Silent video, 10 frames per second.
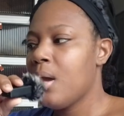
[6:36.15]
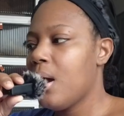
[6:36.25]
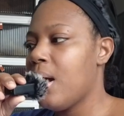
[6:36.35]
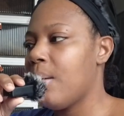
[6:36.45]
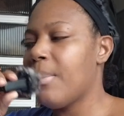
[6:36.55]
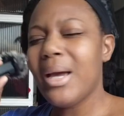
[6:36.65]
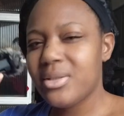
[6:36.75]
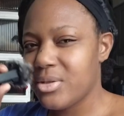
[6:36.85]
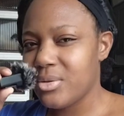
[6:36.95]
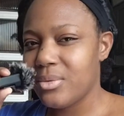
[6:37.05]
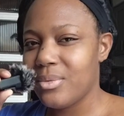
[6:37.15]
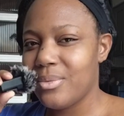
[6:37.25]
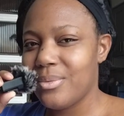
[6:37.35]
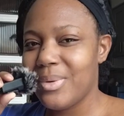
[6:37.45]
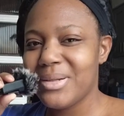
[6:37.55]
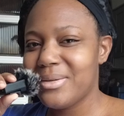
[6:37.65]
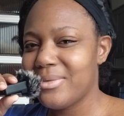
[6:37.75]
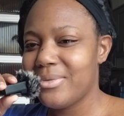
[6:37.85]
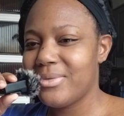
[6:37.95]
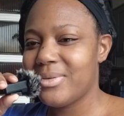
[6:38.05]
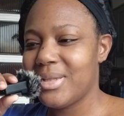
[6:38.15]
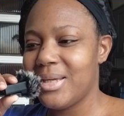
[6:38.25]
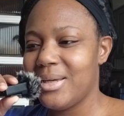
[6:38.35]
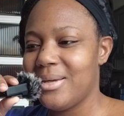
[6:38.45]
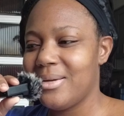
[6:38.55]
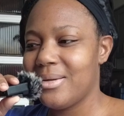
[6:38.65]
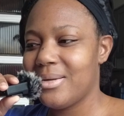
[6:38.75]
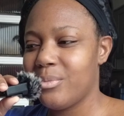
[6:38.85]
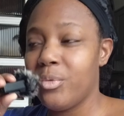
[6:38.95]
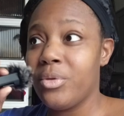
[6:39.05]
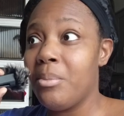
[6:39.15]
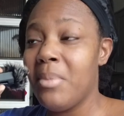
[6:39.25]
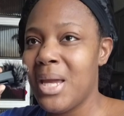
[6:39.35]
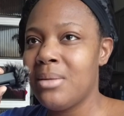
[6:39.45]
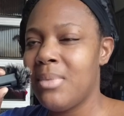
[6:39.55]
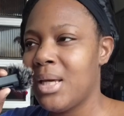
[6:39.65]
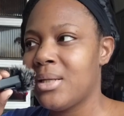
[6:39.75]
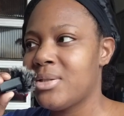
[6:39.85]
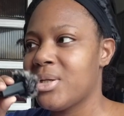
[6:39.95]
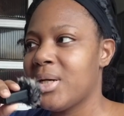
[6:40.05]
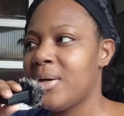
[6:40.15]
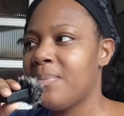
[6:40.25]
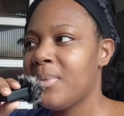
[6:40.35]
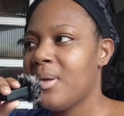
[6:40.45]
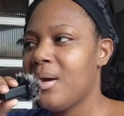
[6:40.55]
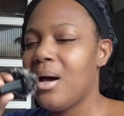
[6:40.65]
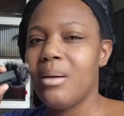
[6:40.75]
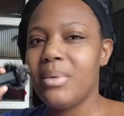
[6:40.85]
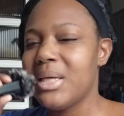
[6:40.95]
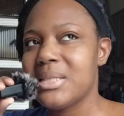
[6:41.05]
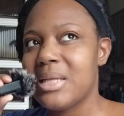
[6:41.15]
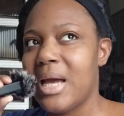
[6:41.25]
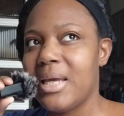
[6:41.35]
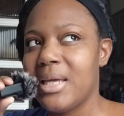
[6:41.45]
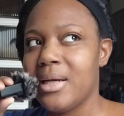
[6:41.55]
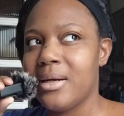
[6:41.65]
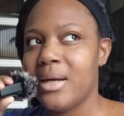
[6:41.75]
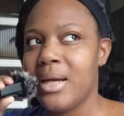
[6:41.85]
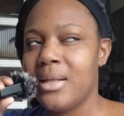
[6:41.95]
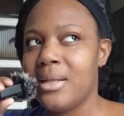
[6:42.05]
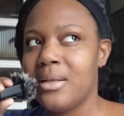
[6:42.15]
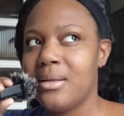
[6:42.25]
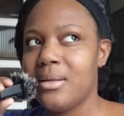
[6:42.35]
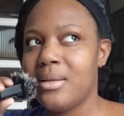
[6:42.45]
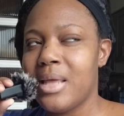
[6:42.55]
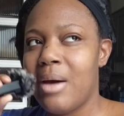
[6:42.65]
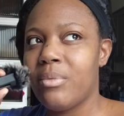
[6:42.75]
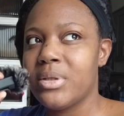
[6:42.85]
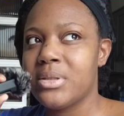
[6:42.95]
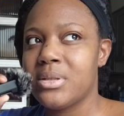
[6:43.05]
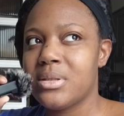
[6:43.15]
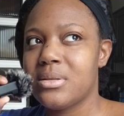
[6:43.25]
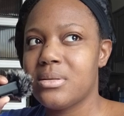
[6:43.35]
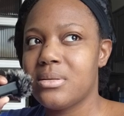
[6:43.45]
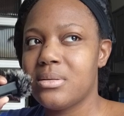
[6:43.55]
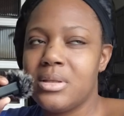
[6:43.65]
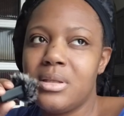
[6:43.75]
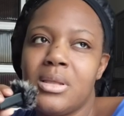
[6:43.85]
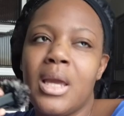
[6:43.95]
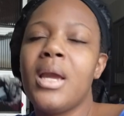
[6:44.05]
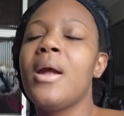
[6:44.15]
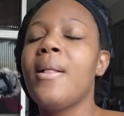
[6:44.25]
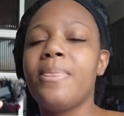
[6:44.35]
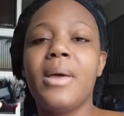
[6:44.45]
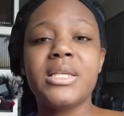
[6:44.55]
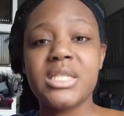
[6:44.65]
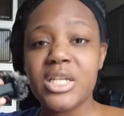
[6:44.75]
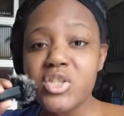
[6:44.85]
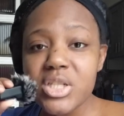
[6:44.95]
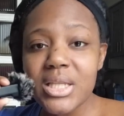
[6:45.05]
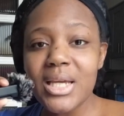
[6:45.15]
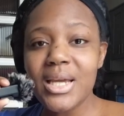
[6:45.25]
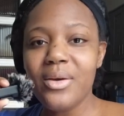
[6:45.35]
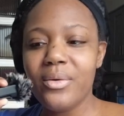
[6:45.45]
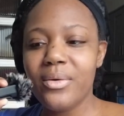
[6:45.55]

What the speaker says: Mind you, the main manager is not here, and that was essentially